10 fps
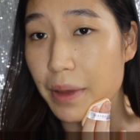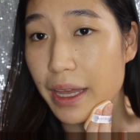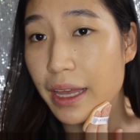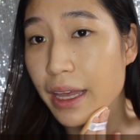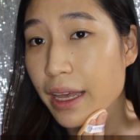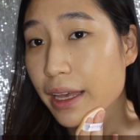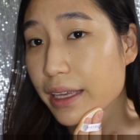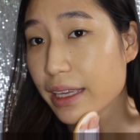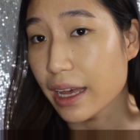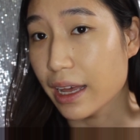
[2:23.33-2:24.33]
But
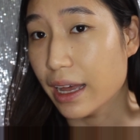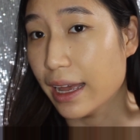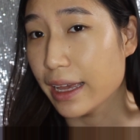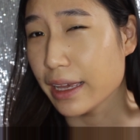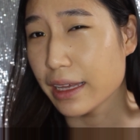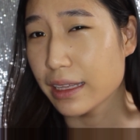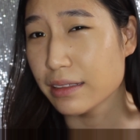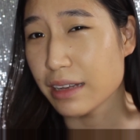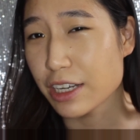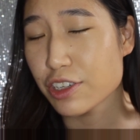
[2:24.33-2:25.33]
yeah, I
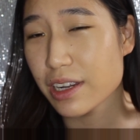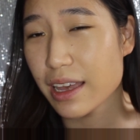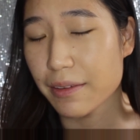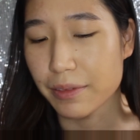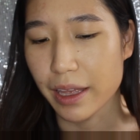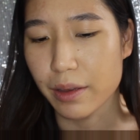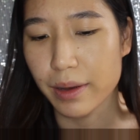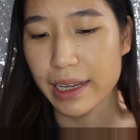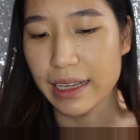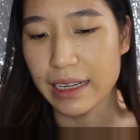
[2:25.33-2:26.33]
naturally have like
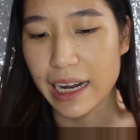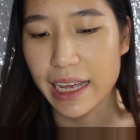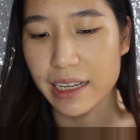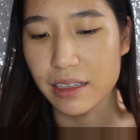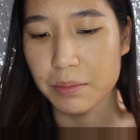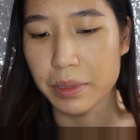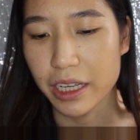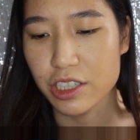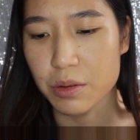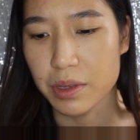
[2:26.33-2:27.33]
quite a light
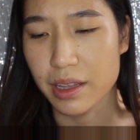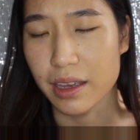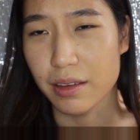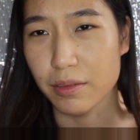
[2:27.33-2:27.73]
complexion with